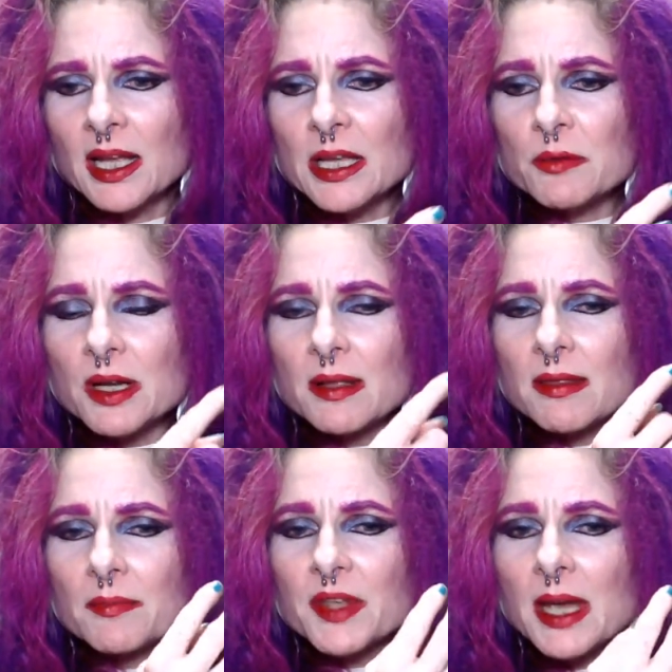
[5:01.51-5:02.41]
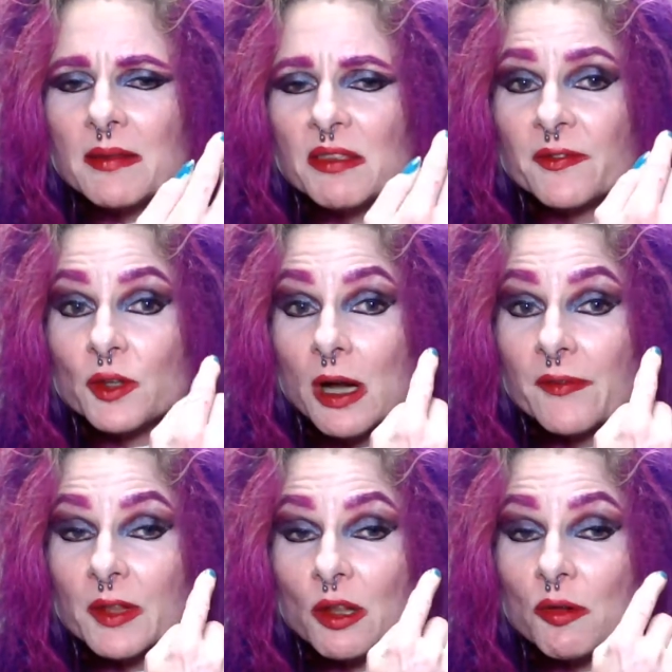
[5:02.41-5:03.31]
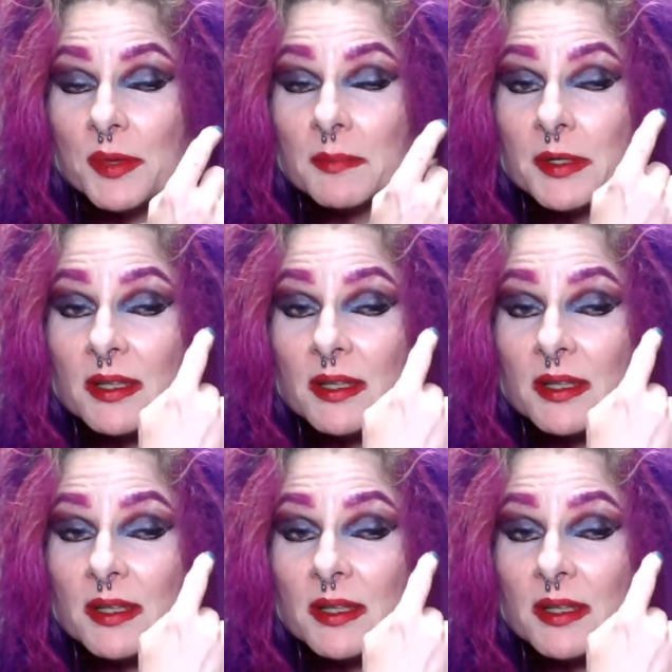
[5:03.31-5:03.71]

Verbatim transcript: it would sometimes lift off a little bit, but it